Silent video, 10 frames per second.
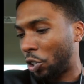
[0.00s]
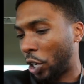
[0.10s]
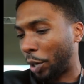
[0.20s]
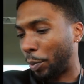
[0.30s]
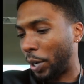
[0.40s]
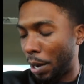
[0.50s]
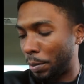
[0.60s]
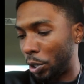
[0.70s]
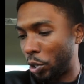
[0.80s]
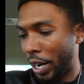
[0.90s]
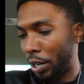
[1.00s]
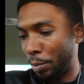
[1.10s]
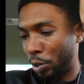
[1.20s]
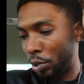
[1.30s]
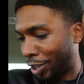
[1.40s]
Up to track
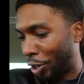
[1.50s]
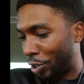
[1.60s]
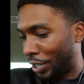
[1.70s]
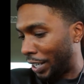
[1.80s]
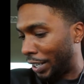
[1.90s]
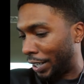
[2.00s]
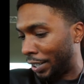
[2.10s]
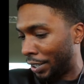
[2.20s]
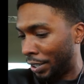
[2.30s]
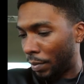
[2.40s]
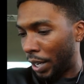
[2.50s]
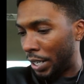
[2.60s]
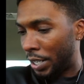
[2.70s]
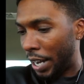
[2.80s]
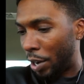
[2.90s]
number 13-ish.
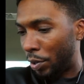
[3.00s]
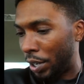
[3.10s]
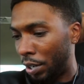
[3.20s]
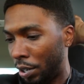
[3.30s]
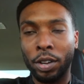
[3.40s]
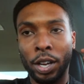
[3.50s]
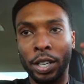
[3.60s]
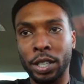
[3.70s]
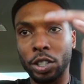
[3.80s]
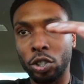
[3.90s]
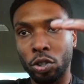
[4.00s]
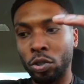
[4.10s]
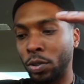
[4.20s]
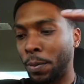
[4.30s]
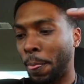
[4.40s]
It sounded
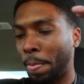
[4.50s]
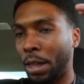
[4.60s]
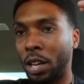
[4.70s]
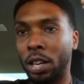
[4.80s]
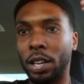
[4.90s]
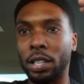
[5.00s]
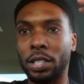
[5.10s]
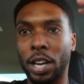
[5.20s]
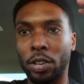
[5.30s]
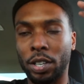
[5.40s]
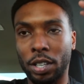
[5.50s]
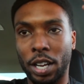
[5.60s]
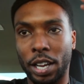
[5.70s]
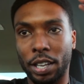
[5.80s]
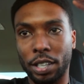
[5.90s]
intentional. It sounded
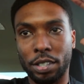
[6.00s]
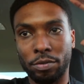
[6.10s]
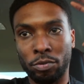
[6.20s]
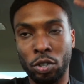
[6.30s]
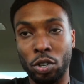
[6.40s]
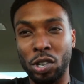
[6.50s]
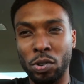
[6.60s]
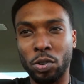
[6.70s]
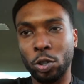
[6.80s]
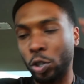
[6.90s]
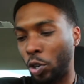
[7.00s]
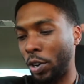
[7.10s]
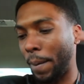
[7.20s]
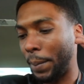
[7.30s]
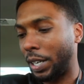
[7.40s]
like he knew where it was
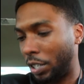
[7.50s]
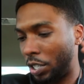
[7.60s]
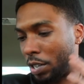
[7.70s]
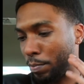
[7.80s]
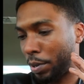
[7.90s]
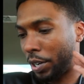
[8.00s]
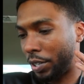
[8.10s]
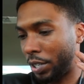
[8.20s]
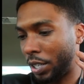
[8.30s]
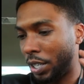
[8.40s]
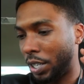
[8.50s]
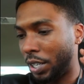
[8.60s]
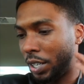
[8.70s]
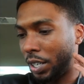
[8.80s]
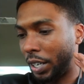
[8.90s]
going, but then some parts,
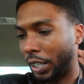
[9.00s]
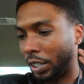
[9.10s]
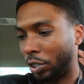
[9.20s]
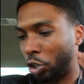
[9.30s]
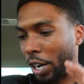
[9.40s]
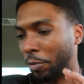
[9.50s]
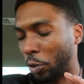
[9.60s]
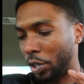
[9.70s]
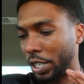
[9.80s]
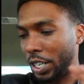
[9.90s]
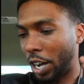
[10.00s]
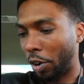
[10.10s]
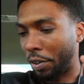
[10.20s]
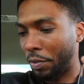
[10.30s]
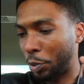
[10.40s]
like the track 14, I
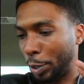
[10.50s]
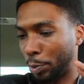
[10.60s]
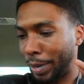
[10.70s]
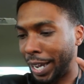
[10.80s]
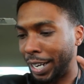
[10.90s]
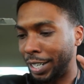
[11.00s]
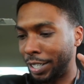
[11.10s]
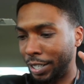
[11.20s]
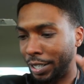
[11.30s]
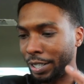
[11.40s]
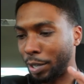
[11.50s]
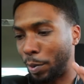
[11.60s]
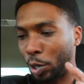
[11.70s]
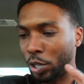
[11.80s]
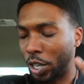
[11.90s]
don't even speak Spanish, and then some
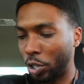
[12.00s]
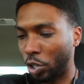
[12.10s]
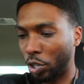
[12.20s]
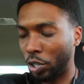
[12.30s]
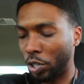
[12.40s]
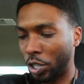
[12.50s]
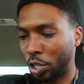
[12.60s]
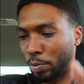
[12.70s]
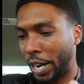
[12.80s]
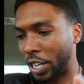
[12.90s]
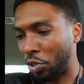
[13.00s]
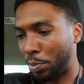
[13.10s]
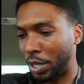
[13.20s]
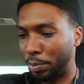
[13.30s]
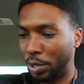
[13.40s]
of those other songs, the smash
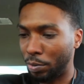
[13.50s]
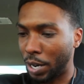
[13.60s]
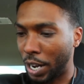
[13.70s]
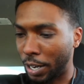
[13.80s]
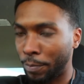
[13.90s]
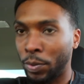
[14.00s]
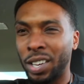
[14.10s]
with PnB Rock.